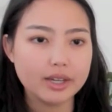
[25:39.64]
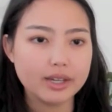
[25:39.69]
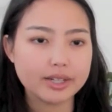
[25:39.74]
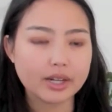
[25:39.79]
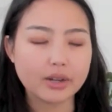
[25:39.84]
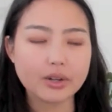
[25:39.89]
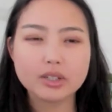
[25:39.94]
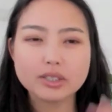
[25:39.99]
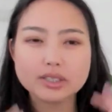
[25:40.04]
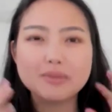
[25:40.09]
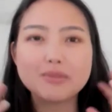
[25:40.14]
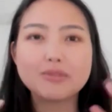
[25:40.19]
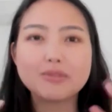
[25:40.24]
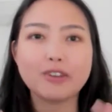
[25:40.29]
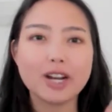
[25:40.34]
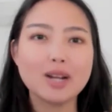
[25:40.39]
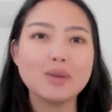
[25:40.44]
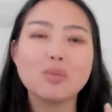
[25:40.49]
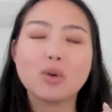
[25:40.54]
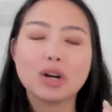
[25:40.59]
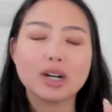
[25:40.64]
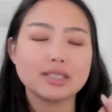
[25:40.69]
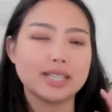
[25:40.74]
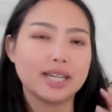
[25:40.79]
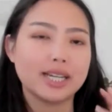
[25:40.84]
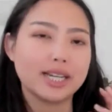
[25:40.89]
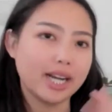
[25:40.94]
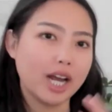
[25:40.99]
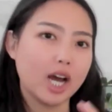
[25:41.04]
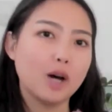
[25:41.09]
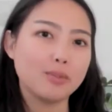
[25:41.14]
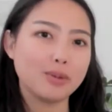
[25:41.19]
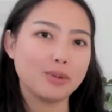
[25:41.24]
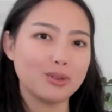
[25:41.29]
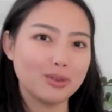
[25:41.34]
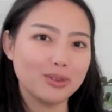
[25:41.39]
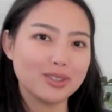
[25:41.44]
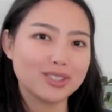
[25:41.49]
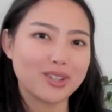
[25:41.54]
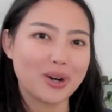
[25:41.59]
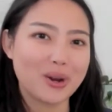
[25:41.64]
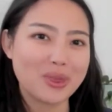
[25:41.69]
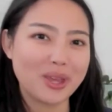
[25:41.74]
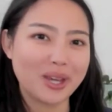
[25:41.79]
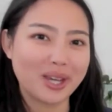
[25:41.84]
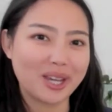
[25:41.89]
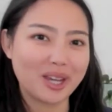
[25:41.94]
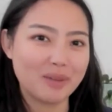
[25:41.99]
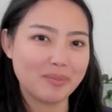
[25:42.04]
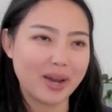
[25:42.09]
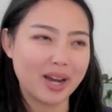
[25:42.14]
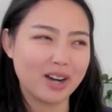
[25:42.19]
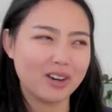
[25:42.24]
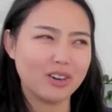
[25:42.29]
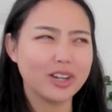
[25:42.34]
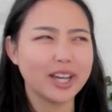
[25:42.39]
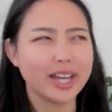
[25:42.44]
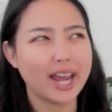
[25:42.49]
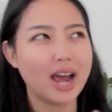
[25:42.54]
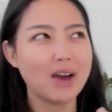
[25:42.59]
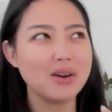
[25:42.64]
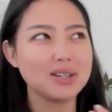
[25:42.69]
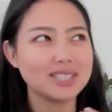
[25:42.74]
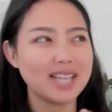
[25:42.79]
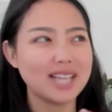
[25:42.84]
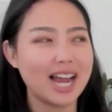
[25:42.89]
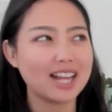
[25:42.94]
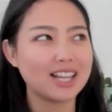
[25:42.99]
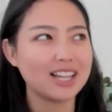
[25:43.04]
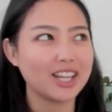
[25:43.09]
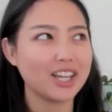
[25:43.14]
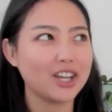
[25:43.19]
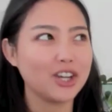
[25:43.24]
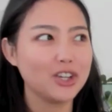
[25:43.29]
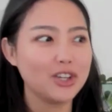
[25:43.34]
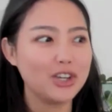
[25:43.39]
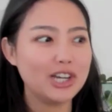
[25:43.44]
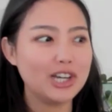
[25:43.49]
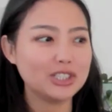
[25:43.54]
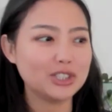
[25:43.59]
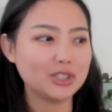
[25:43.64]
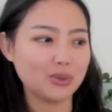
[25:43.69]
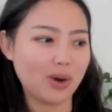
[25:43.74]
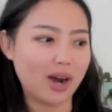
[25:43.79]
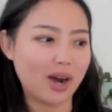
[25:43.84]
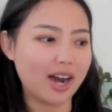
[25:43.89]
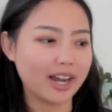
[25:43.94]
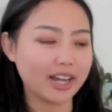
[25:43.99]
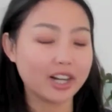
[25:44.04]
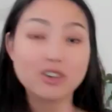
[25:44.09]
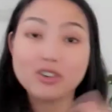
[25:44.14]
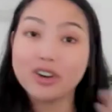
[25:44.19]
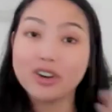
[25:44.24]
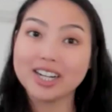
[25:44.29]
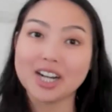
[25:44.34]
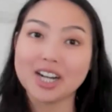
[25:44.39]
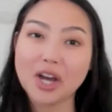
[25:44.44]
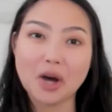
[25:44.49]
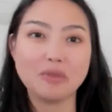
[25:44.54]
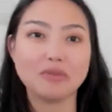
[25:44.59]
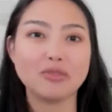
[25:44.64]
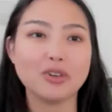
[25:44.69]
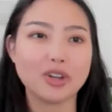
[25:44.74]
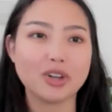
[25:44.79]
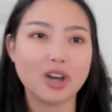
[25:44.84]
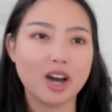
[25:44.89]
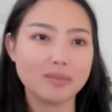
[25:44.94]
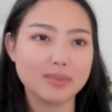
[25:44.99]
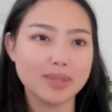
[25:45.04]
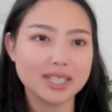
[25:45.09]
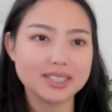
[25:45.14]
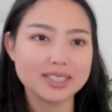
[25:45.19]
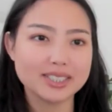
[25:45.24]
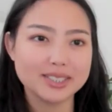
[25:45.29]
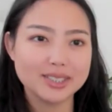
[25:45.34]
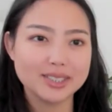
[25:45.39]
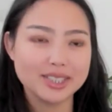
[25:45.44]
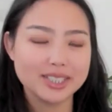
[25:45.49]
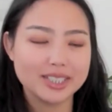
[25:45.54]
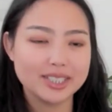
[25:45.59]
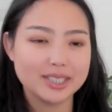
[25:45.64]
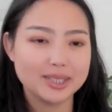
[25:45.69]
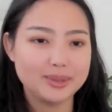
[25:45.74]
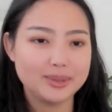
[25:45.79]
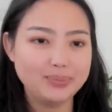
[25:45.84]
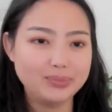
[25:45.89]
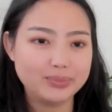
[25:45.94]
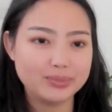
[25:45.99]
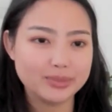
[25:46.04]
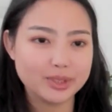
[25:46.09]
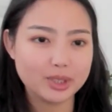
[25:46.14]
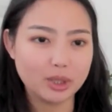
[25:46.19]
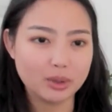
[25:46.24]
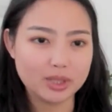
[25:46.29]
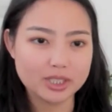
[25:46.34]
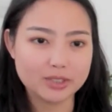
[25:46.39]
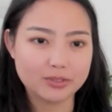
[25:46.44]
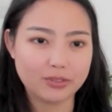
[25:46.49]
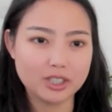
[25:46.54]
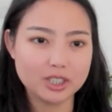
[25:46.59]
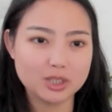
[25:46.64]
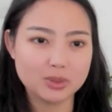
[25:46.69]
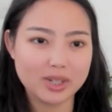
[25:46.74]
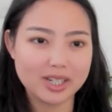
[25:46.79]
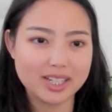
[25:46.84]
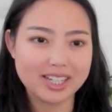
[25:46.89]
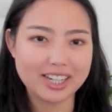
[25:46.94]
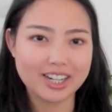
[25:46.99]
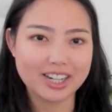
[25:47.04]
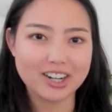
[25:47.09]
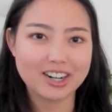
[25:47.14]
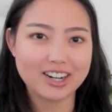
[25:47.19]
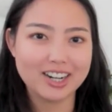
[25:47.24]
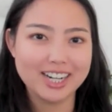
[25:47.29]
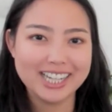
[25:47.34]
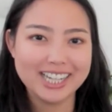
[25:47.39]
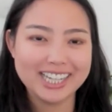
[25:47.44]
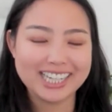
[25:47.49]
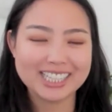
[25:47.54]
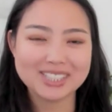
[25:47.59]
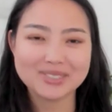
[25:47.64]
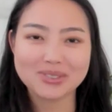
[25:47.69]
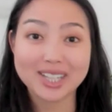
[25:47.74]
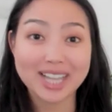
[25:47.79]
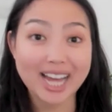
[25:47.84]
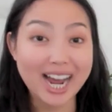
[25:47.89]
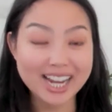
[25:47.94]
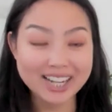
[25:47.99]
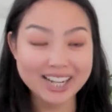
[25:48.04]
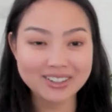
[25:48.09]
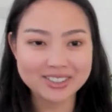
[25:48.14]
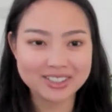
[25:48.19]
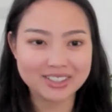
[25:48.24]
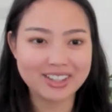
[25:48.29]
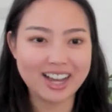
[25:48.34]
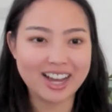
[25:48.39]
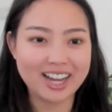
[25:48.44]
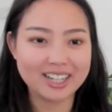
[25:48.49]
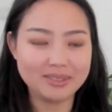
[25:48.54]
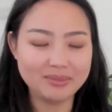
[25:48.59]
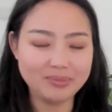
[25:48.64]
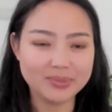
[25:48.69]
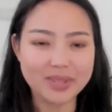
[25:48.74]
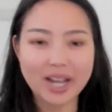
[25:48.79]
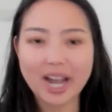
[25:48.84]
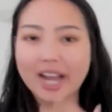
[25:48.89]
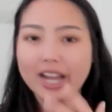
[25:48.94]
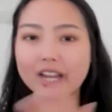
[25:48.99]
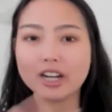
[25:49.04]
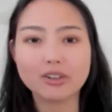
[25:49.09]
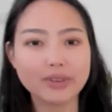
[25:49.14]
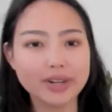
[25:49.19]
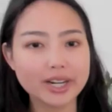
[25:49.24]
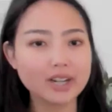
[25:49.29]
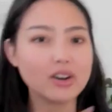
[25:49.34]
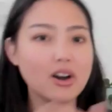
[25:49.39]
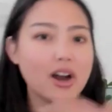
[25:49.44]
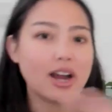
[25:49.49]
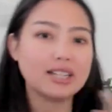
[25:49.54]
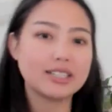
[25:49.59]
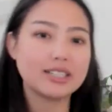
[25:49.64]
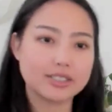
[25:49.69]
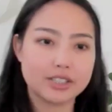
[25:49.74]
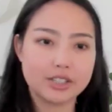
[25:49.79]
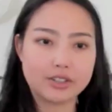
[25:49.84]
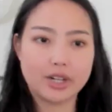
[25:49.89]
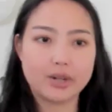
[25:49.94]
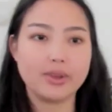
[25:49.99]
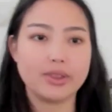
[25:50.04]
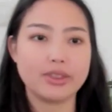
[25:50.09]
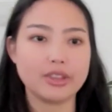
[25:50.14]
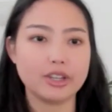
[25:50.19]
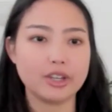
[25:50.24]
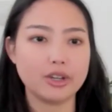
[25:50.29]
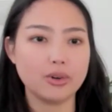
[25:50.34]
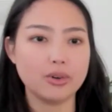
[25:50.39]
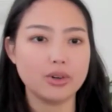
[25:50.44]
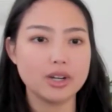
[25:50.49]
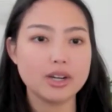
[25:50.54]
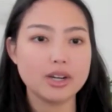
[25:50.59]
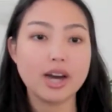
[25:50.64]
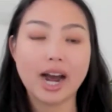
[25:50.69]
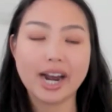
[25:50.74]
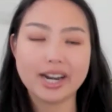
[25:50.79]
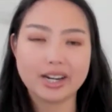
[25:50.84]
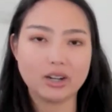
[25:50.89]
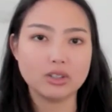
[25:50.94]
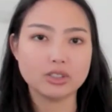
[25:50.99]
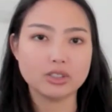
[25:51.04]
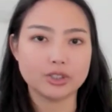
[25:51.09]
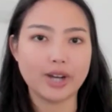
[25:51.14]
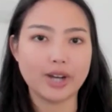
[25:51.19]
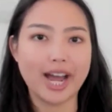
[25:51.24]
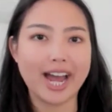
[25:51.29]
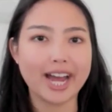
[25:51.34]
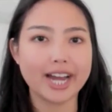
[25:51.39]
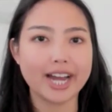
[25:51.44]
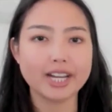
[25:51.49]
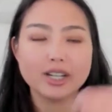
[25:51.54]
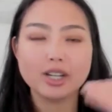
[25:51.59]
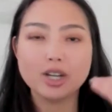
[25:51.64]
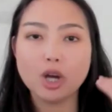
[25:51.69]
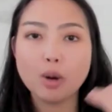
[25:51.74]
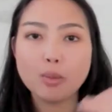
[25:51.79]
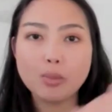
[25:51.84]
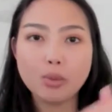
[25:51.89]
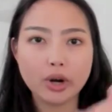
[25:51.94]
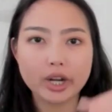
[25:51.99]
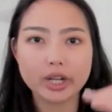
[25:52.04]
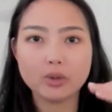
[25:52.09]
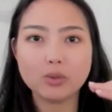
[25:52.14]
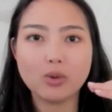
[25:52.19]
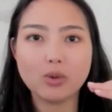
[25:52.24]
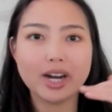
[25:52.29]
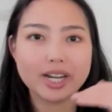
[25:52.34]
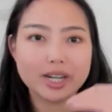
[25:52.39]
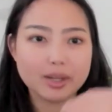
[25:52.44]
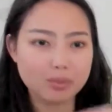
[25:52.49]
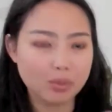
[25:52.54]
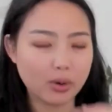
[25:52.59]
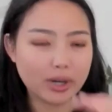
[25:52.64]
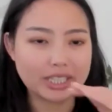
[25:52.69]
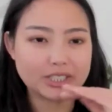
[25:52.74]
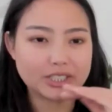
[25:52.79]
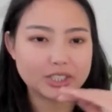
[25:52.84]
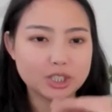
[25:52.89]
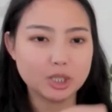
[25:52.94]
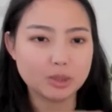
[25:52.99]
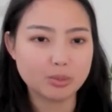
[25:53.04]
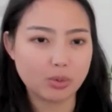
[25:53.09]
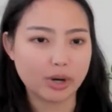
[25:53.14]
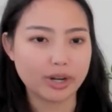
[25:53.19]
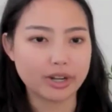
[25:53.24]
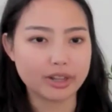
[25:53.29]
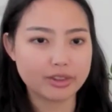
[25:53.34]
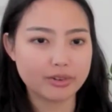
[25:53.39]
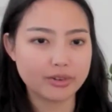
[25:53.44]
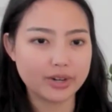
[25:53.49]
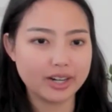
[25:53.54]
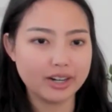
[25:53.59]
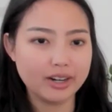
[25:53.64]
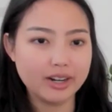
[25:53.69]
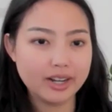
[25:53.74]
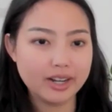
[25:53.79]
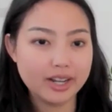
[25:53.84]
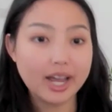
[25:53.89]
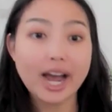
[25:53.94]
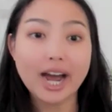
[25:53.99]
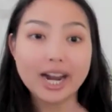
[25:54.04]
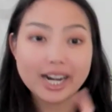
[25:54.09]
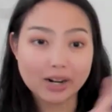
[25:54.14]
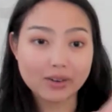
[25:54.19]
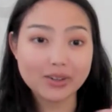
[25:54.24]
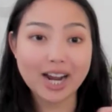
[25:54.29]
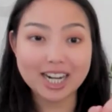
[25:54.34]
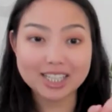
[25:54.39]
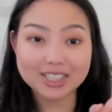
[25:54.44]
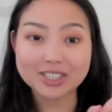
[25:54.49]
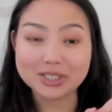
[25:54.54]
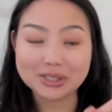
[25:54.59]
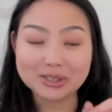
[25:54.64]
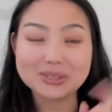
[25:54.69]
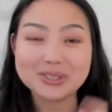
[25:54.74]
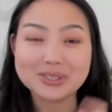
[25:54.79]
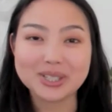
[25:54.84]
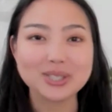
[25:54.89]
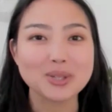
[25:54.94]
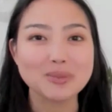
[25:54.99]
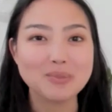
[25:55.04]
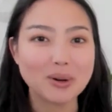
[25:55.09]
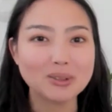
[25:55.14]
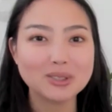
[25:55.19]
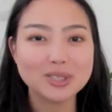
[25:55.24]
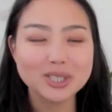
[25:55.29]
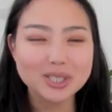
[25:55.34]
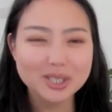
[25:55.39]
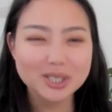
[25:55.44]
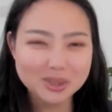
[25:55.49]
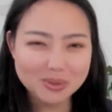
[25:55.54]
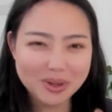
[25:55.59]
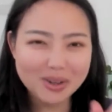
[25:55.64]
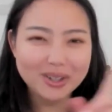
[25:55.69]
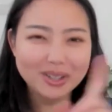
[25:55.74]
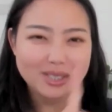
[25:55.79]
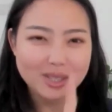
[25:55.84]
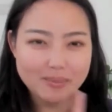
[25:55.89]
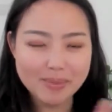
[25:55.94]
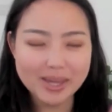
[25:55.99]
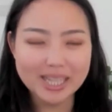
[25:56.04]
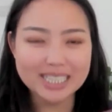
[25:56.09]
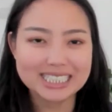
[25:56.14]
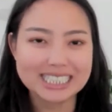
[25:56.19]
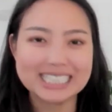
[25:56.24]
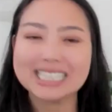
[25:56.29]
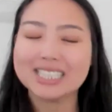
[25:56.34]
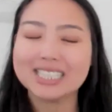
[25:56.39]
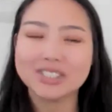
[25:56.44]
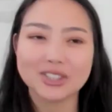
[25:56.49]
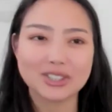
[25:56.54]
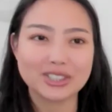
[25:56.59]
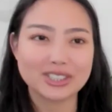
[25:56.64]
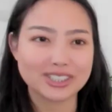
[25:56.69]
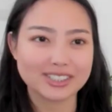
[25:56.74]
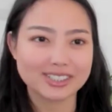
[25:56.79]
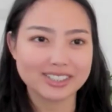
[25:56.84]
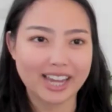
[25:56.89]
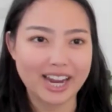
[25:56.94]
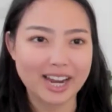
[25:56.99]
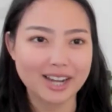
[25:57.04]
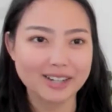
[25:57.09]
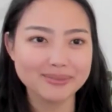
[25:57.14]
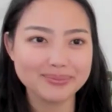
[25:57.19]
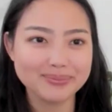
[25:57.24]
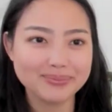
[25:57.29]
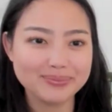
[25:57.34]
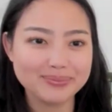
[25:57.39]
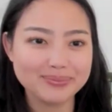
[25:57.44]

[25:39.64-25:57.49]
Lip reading: Now, here's some frameworks that can help you start thinking about, okay, how exactly do I create a helpful comment? So this first one here is one that I use a lot. I agree or I disagree with you. I'd also add point 1, point 2, point 3, and I would actually use these emojis as well because it makes it easier to scan.